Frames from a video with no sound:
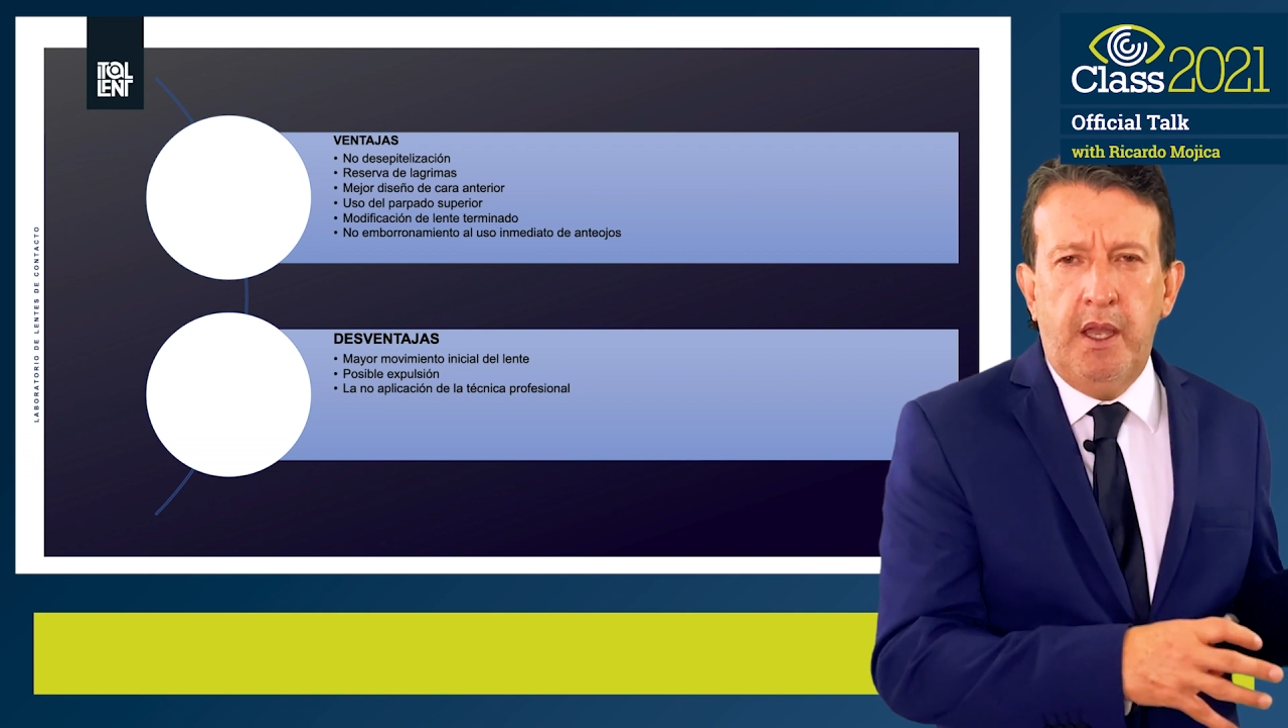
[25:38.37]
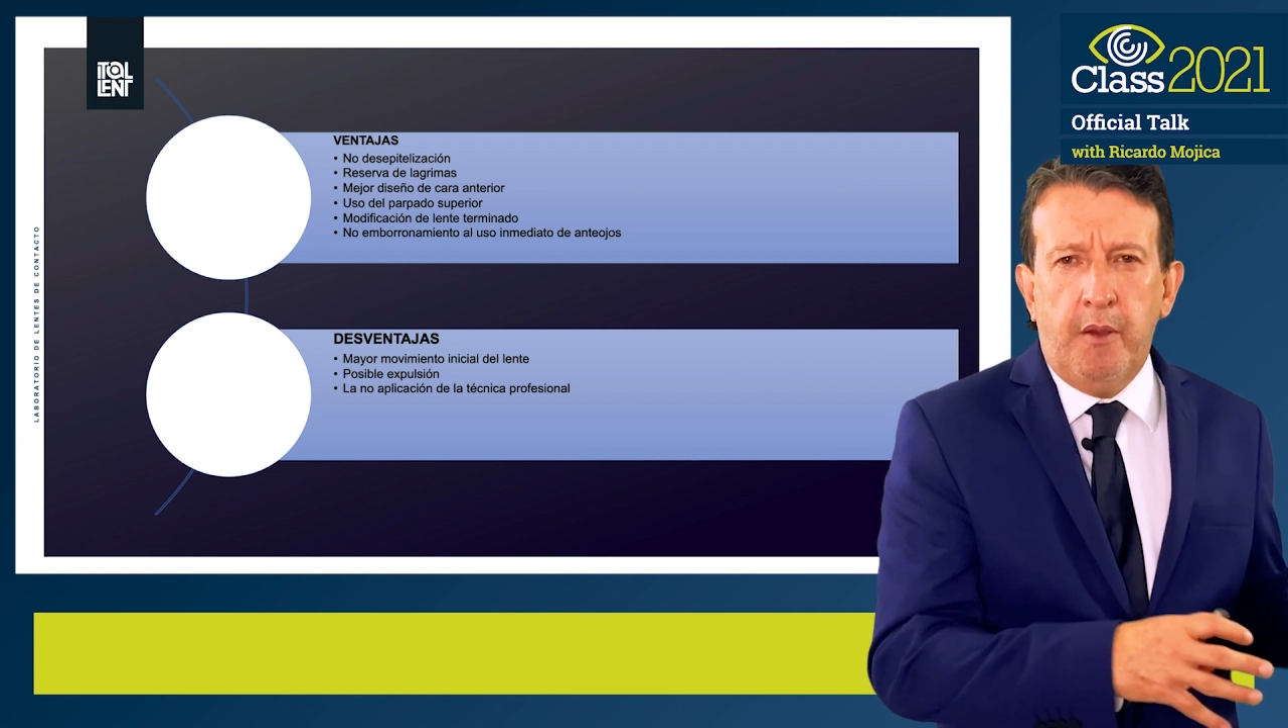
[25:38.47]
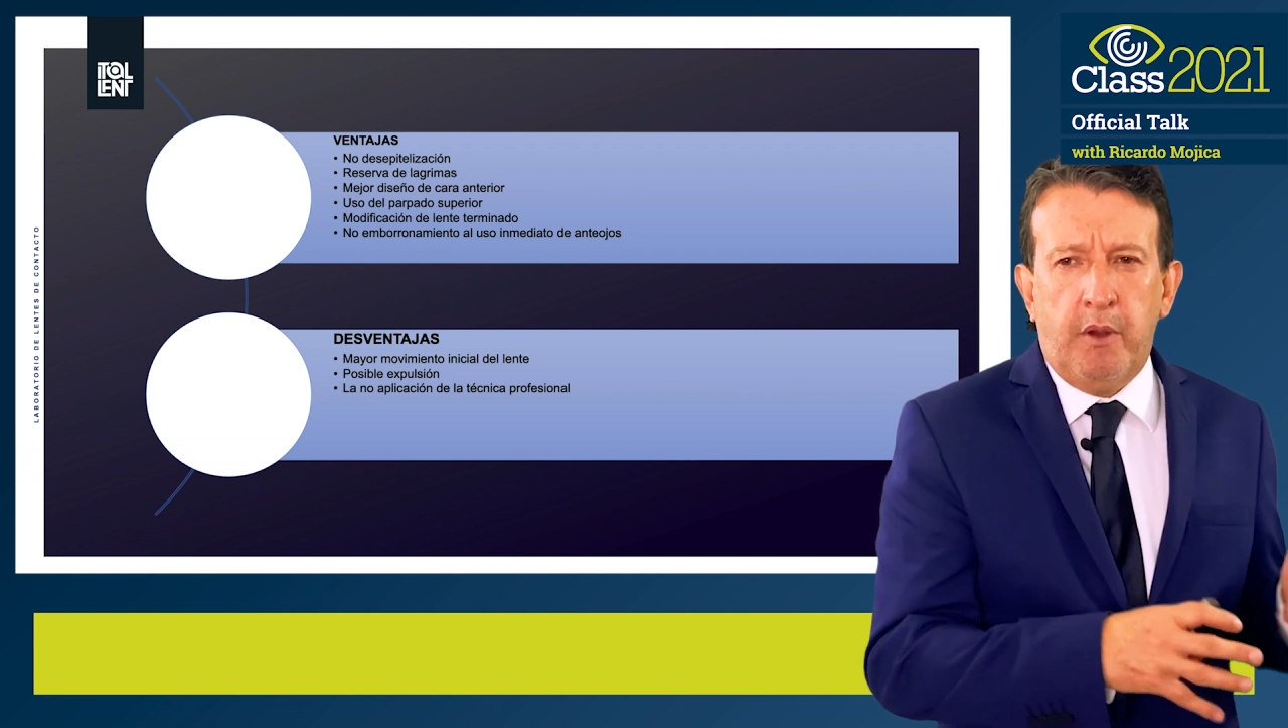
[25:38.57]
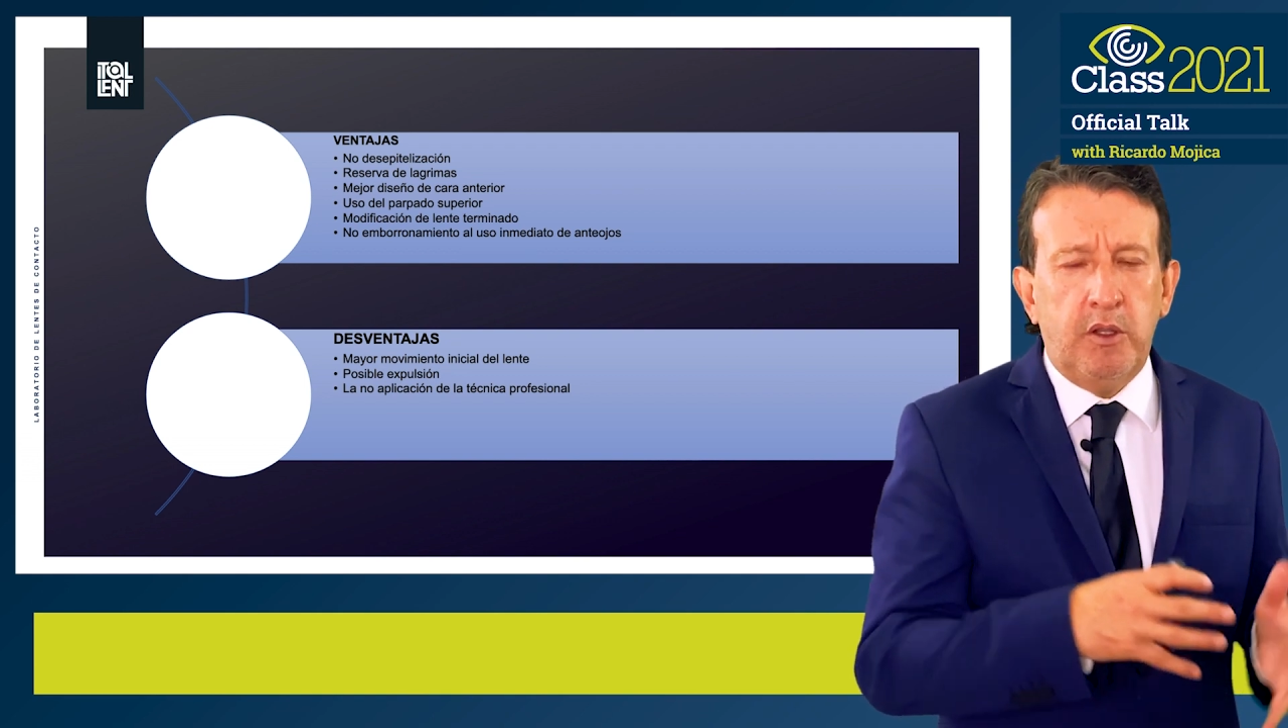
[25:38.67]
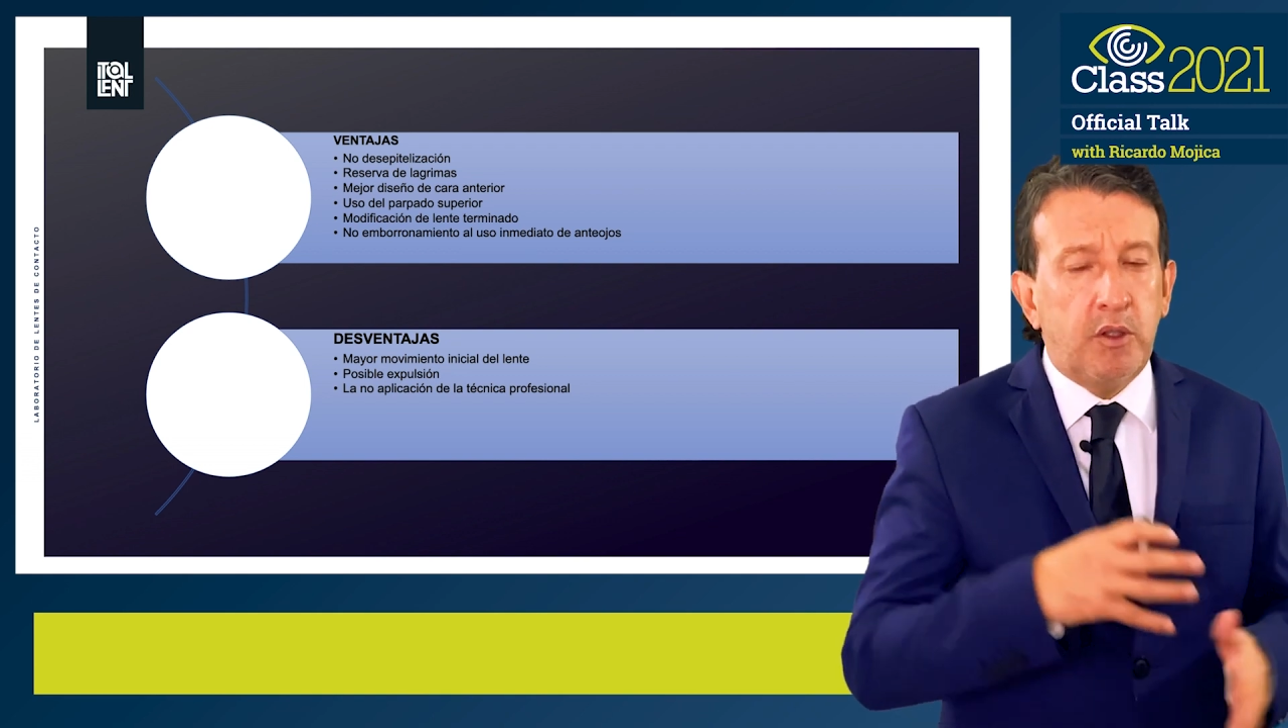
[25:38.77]
and
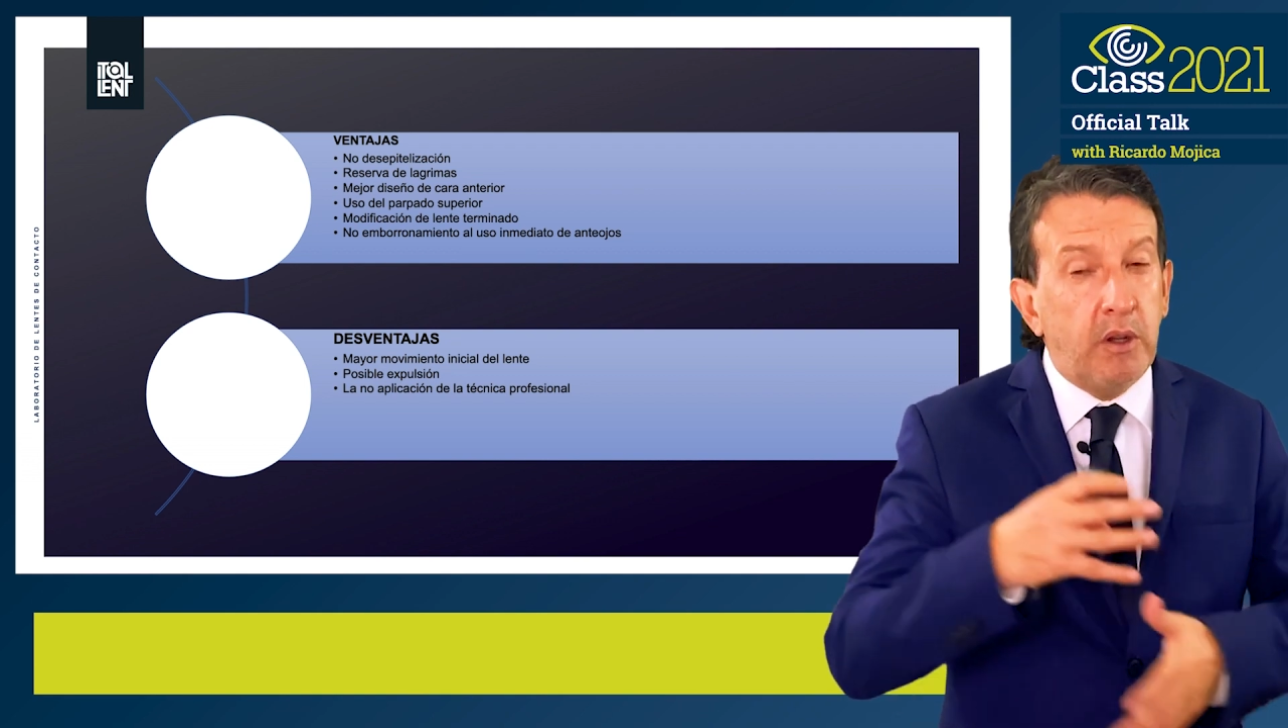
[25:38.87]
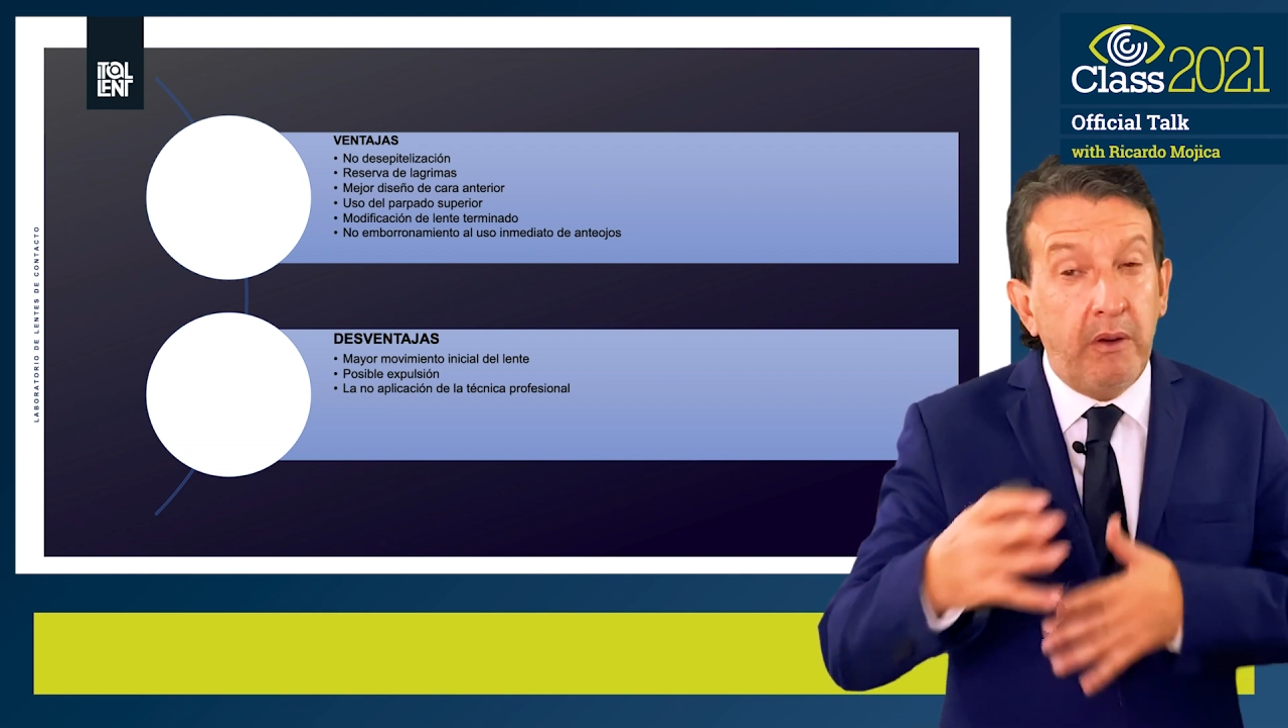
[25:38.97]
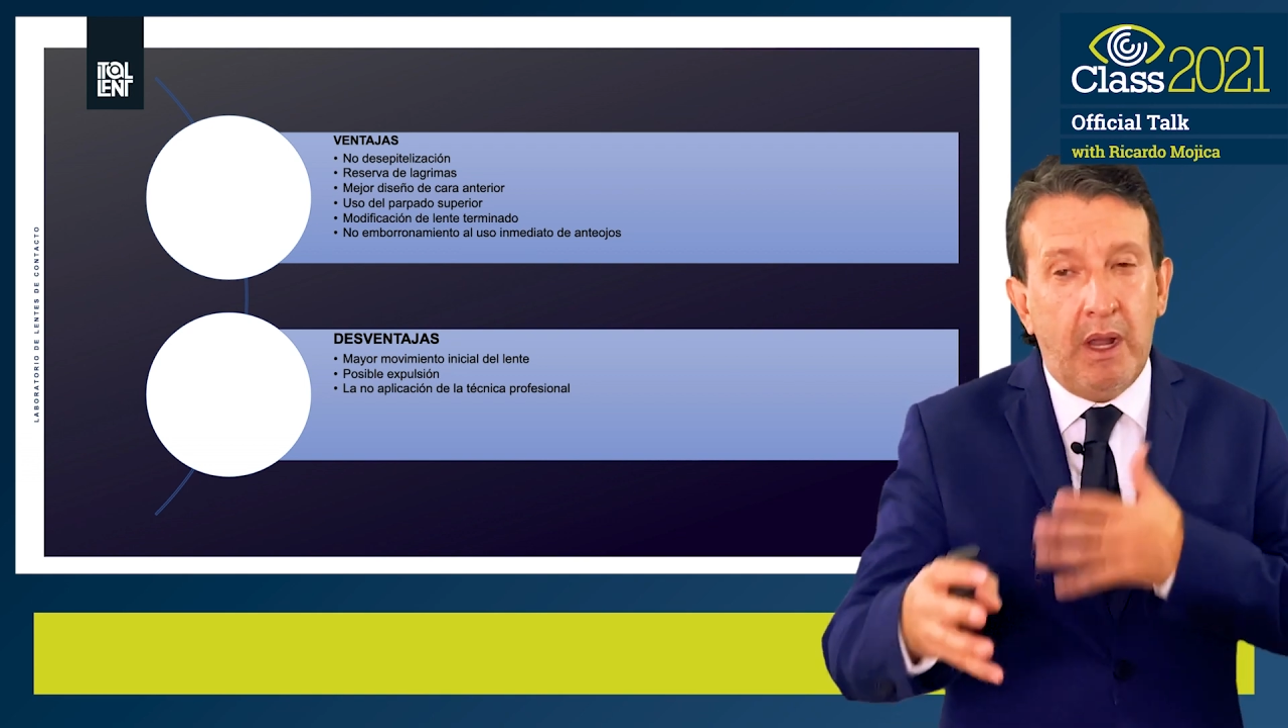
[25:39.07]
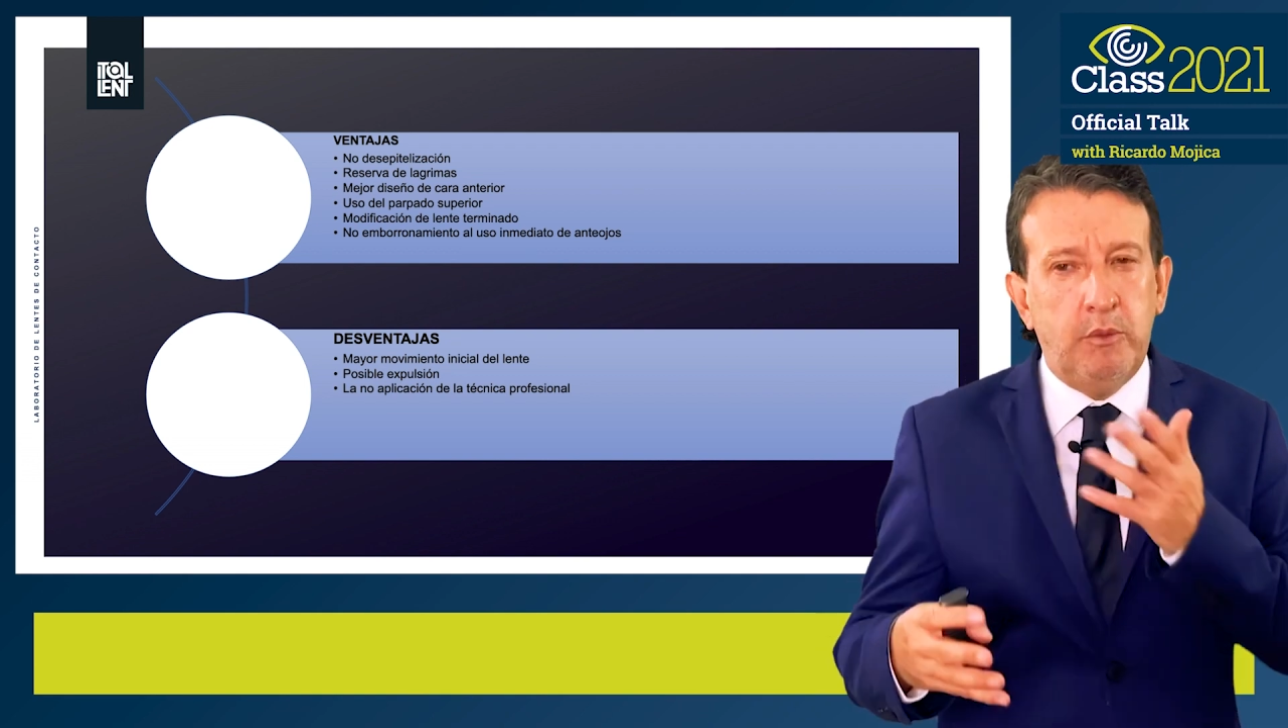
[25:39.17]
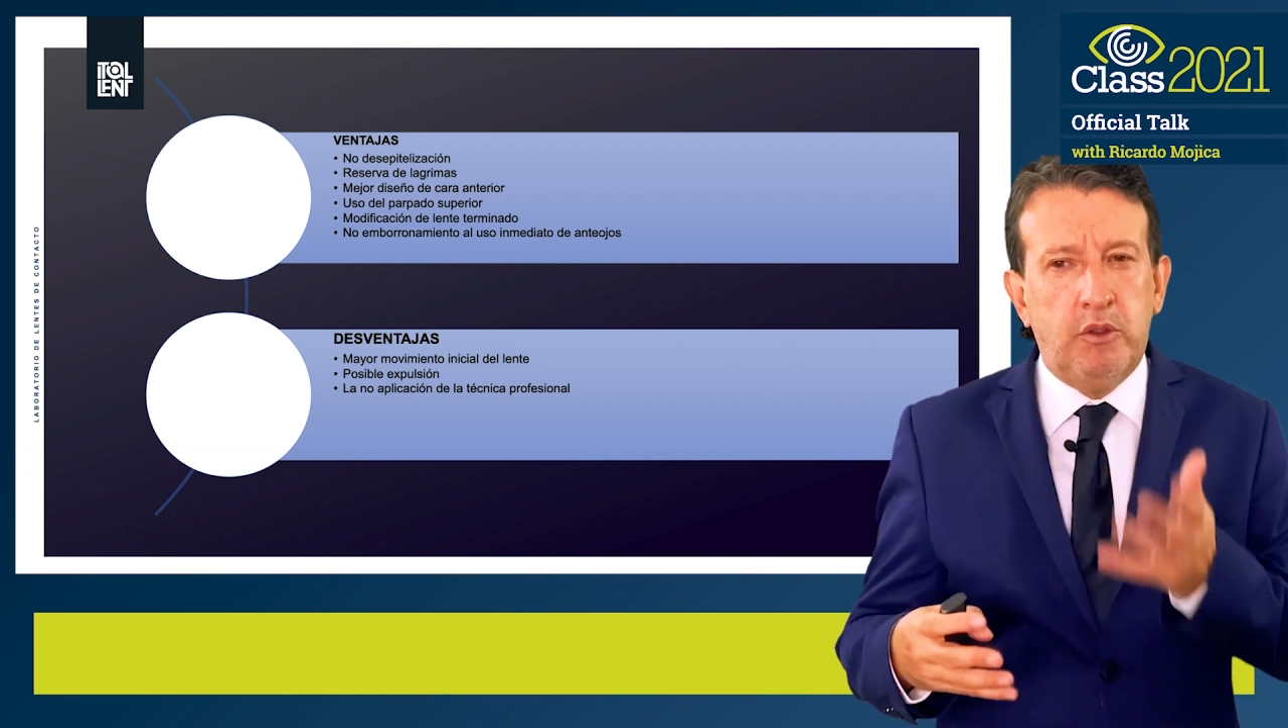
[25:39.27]
the question we asked